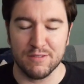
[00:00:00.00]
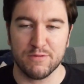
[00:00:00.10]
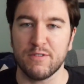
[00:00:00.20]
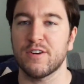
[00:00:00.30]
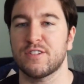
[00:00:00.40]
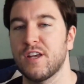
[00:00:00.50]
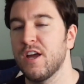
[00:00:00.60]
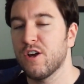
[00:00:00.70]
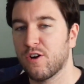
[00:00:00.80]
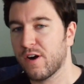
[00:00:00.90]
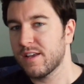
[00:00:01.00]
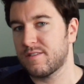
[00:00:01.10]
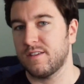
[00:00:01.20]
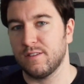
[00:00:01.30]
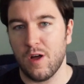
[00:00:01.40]
The first
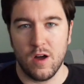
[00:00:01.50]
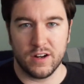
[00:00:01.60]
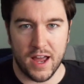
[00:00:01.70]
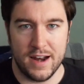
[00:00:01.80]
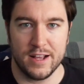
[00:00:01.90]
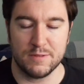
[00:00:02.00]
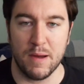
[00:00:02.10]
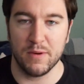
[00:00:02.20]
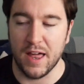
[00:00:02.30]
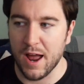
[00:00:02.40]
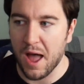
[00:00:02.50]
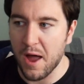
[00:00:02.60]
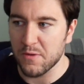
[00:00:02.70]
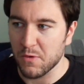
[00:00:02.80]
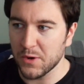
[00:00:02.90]
crazy long night I spent with it, I
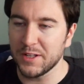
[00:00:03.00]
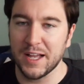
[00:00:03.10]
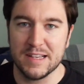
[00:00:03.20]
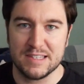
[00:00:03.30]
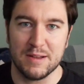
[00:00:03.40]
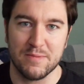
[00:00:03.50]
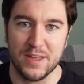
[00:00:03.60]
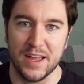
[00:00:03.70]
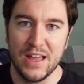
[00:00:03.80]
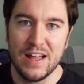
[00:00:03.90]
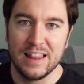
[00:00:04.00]
realized something,